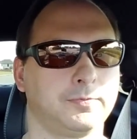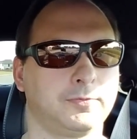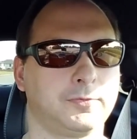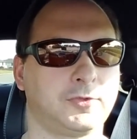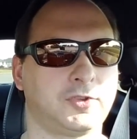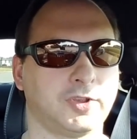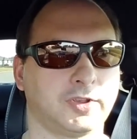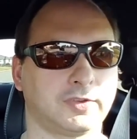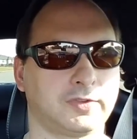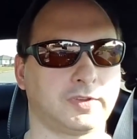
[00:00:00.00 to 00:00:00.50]

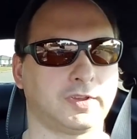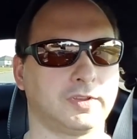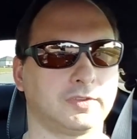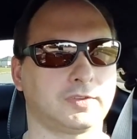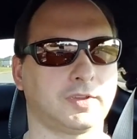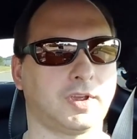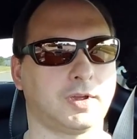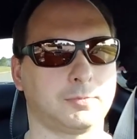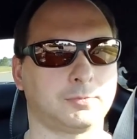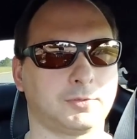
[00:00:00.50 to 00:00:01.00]
just
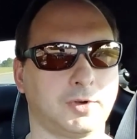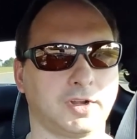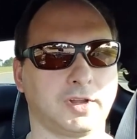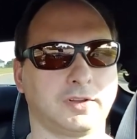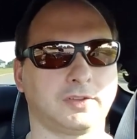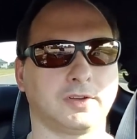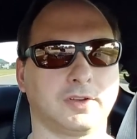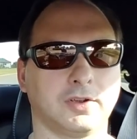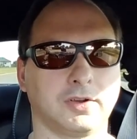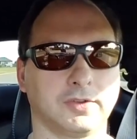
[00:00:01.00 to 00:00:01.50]
since I'm
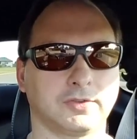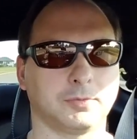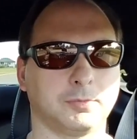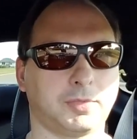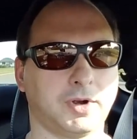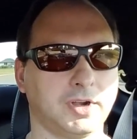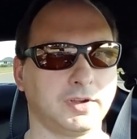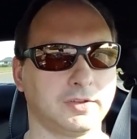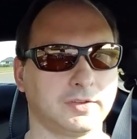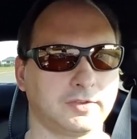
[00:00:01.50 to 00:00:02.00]
running to go get
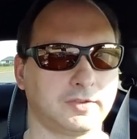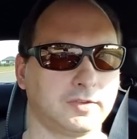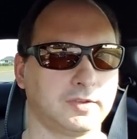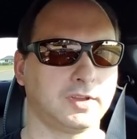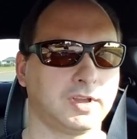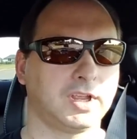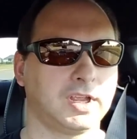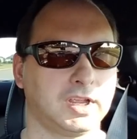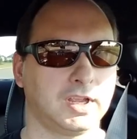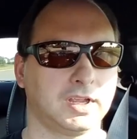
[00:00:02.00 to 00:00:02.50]
some parts,
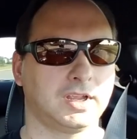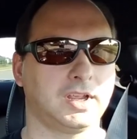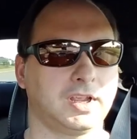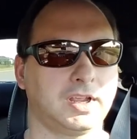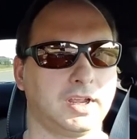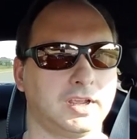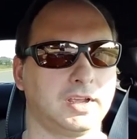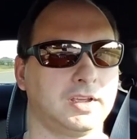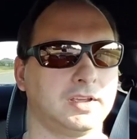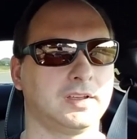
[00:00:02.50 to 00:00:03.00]

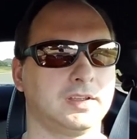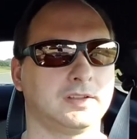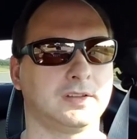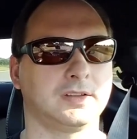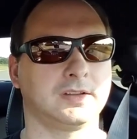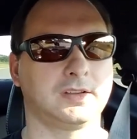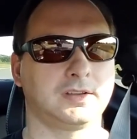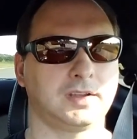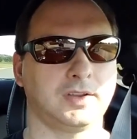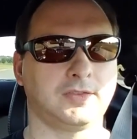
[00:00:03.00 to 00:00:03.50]

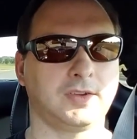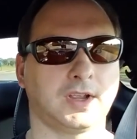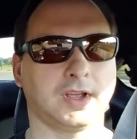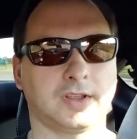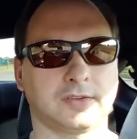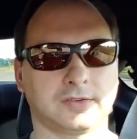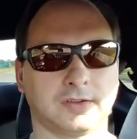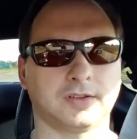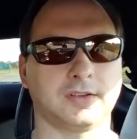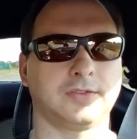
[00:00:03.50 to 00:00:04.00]
and give you
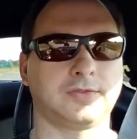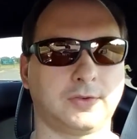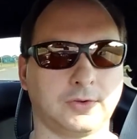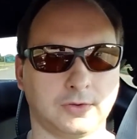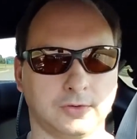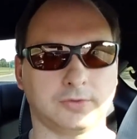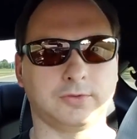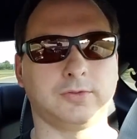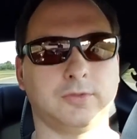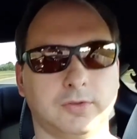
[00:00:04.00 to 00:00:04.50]
guys a
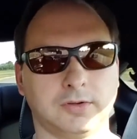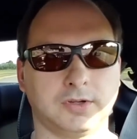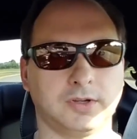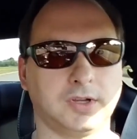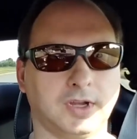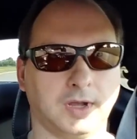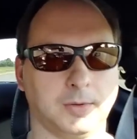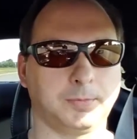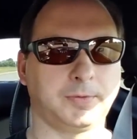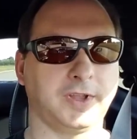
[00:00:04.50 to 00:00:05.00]
few
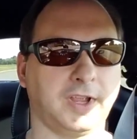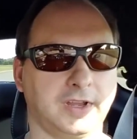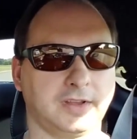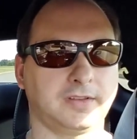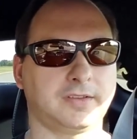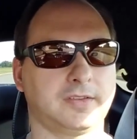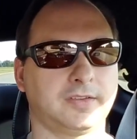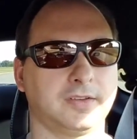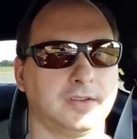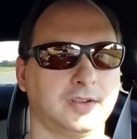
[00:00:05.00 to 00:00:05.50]

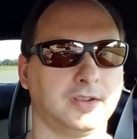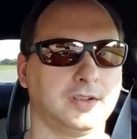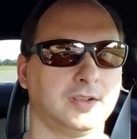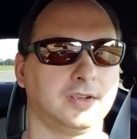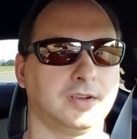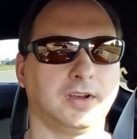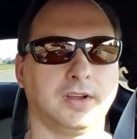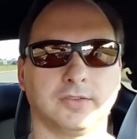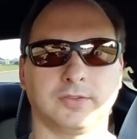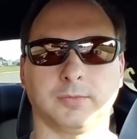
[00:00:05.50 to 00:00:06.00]
updates
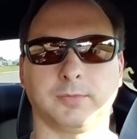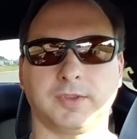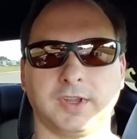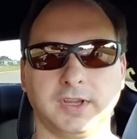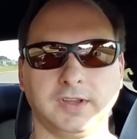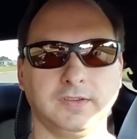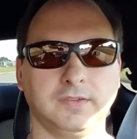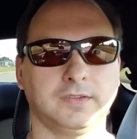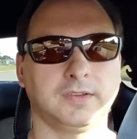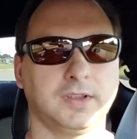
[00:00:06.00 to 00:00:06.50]
on some
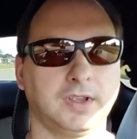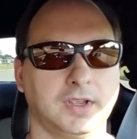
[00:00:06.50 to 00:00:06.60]
things.